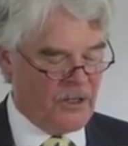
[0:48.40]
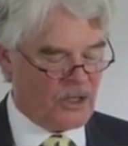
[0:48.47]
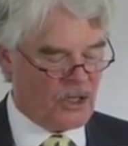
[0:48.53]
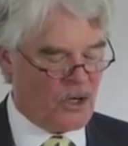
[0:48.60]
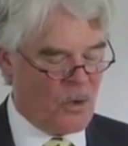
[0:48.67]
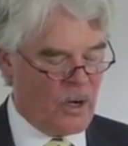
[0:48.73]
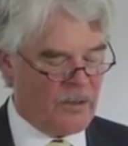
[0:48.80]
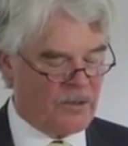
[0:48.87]
To
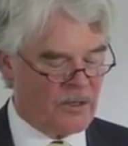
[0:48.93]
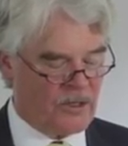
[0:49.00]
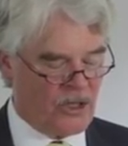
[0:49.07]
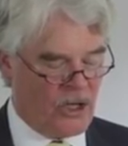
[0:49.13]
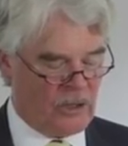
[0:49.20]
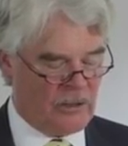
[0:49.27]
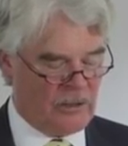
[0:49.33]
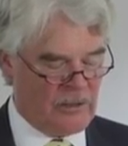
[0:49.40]
quote
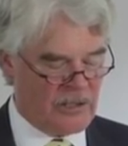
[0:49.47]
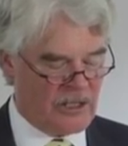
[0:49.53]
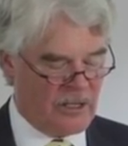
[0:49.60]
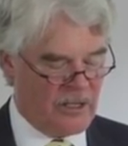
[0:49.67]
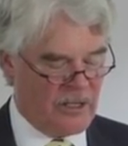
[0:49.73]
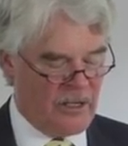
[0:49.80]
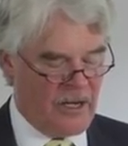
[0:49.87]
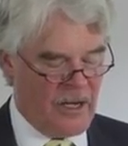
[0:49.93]
Donald,
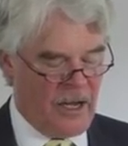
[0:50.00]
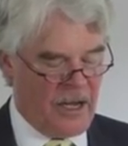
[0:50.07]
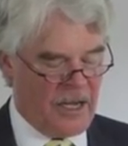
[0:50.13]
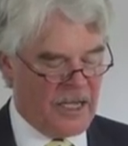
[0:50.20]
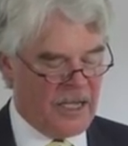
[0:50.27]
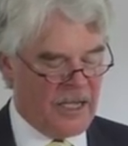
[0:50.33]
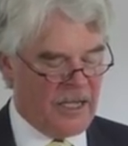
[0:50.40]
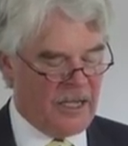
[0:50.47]

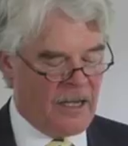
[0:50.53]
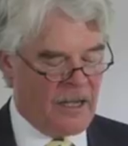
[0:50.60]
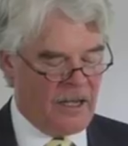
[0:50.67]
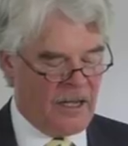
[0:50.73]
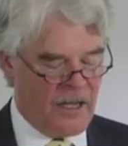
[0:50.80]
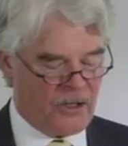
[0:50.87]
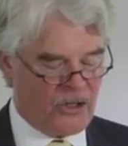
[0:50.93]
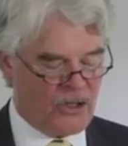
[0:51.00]

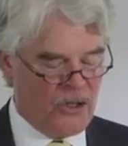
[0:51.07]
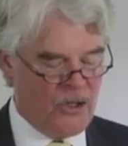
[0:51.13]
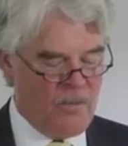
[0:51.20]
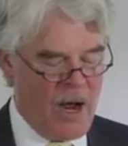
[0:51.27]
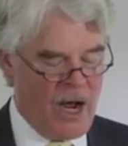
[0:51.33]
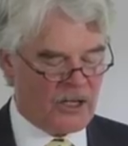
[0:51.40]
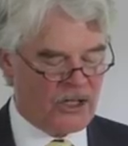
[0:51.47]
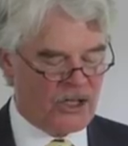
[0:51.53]
too
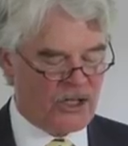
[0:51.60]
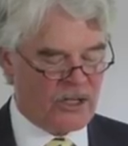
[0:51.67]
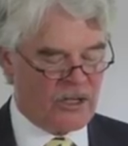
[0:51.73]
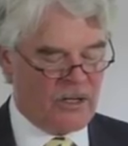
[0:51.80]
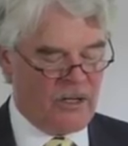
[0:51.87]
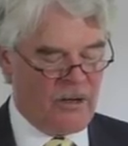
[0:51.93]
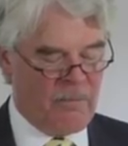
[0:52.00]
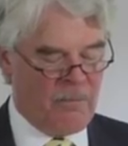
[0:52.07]
much
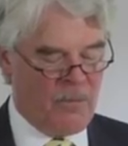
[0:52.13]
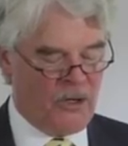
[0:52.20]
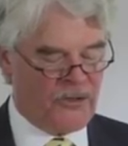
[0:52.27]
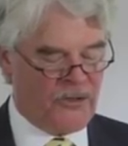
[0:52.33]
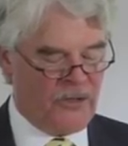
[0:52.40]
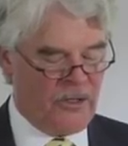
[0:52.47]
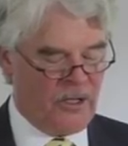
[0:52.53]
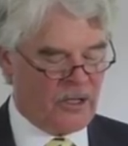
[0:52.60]

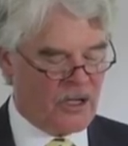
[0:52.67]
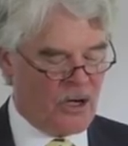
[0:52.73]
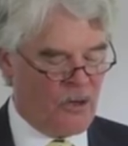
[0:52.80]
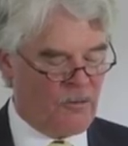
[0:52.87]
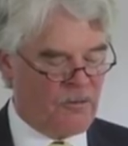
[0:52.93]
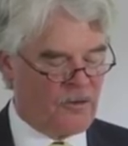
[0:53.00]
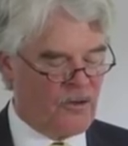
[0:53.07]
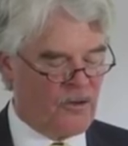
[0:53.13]
modern
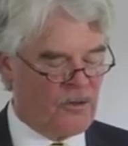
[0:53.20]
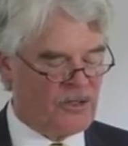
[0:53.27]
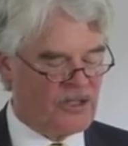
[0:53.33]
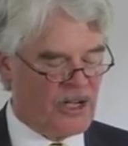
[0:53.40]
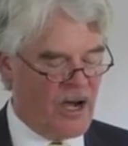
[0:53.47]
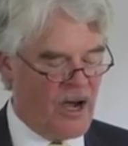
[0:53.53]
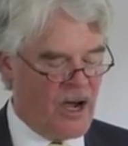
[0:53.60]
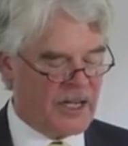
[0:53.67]
golf course
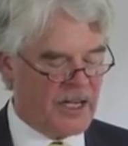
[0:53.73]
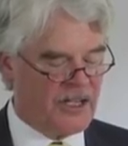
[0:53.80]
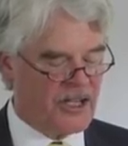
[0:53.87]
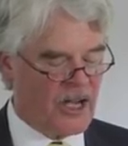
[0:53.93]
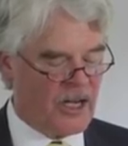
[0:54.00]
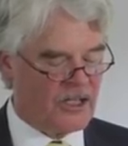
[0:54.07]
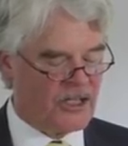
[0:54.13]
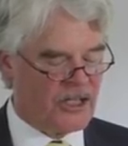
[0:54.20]

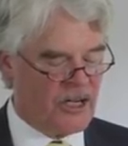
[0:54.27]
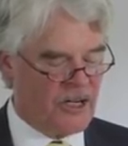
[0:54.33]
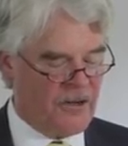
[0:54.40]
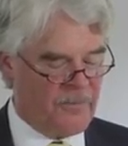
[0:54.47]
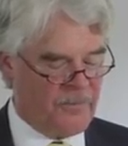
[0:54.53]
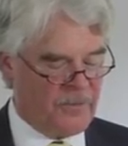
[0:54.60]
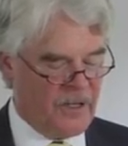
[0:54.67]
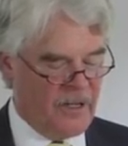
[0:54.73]
architecture
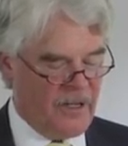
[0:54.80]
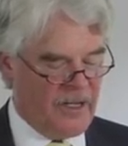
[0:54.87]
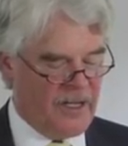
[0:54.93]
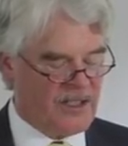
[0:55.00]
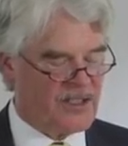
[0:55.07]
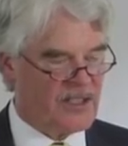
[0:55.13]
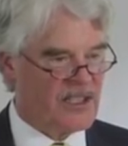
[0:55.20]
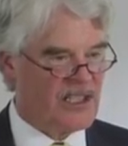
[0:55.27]

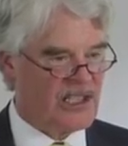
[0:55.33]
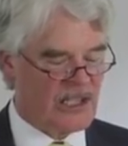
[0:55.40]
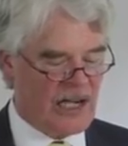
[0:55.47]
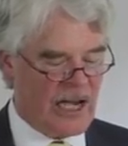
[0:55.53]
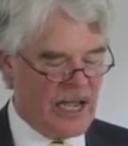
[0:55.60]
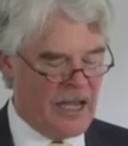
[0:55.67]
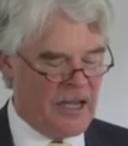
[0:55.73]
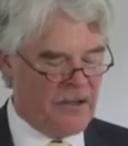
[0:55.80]
is the
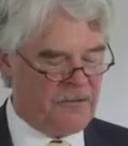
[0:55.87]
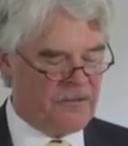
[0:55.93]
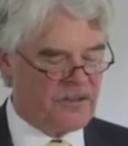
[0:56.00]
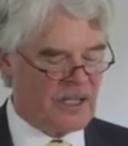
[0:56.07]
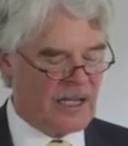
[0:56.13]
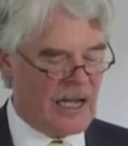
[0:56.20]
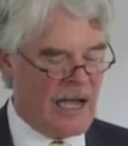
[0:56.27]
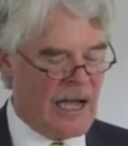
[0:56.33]
slave to
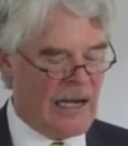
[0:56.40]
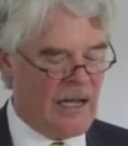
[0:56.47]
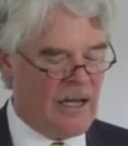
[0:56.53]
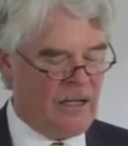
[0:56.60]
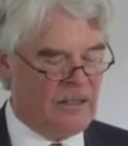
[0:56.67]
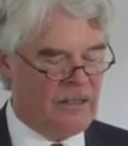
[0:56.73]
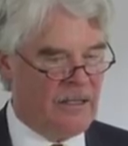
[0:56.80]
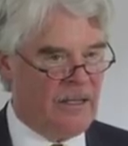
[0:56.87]
colour,